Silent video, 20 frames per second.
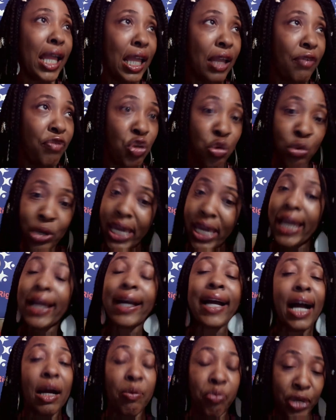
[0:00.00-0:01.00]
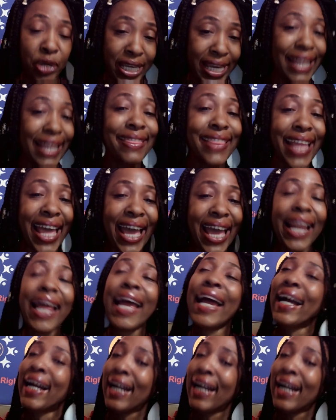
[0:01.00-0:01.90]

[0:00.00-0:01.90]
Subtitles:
if you can't comprehend that,